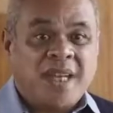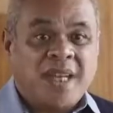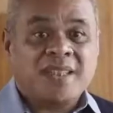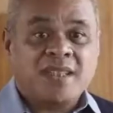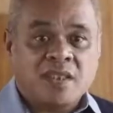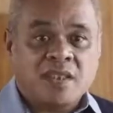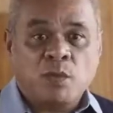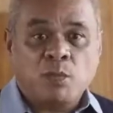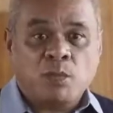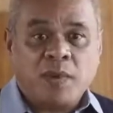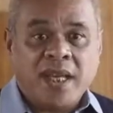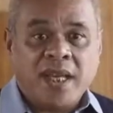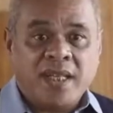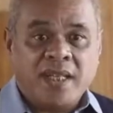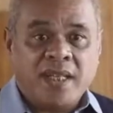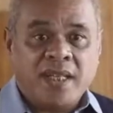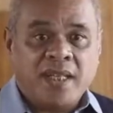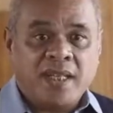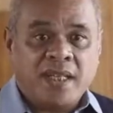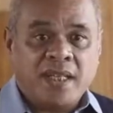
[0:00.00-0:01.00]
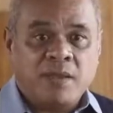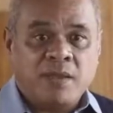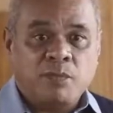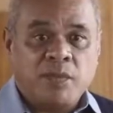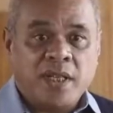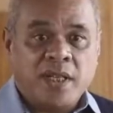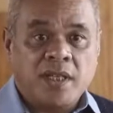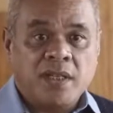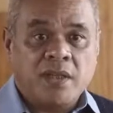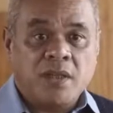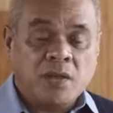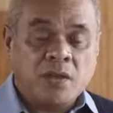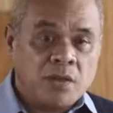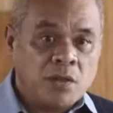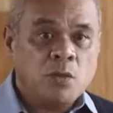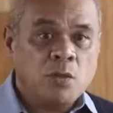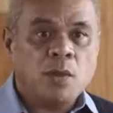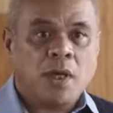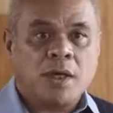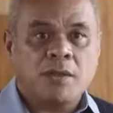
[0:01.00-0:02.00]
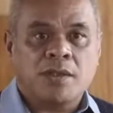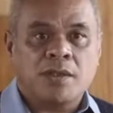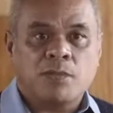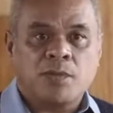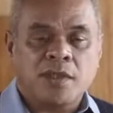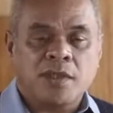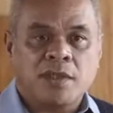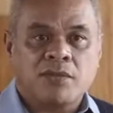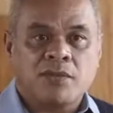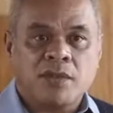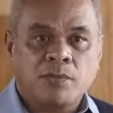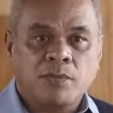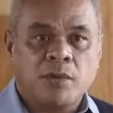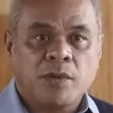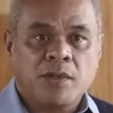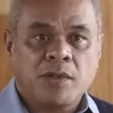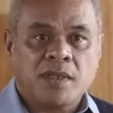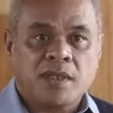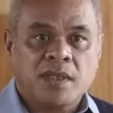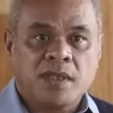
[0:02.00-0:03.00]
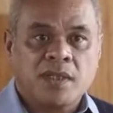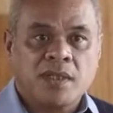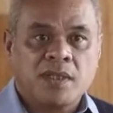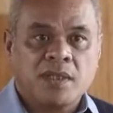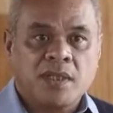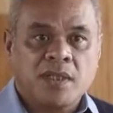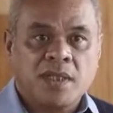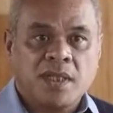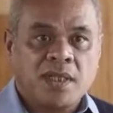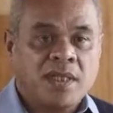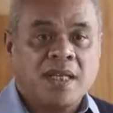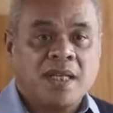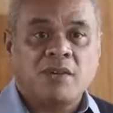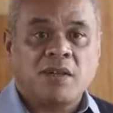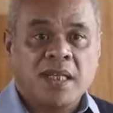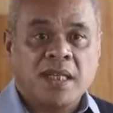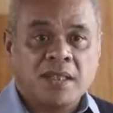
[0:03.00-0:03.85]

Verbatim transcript: participating and being who you are as a Pacific person in our